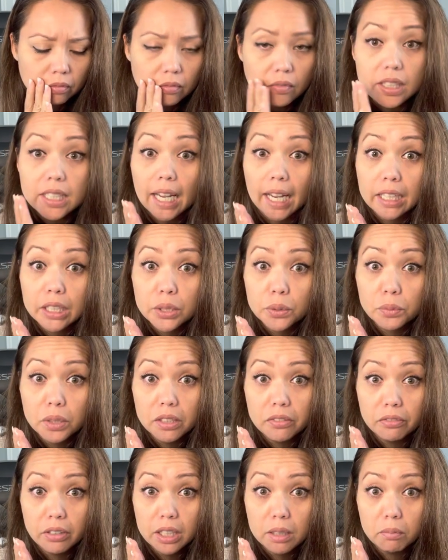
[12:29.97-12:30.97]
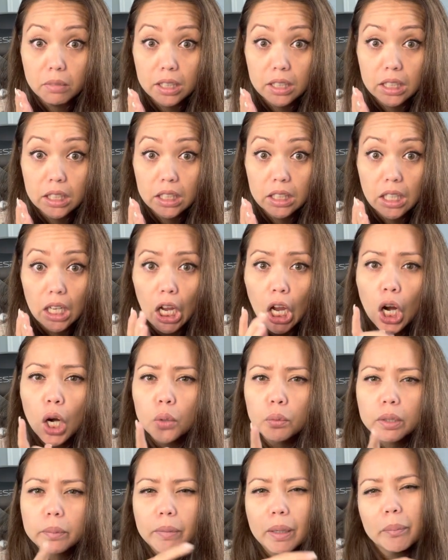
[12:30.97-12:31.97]
tax refund money,
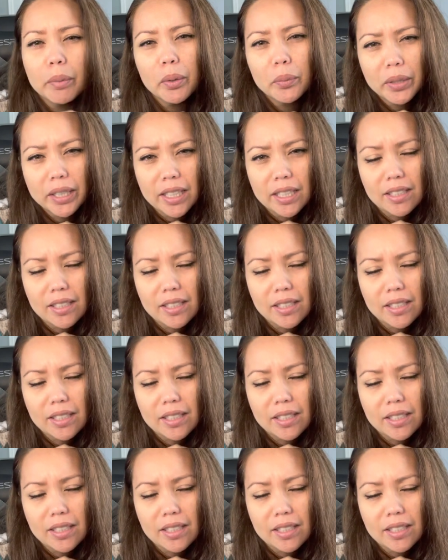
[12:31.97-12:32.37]
remember when I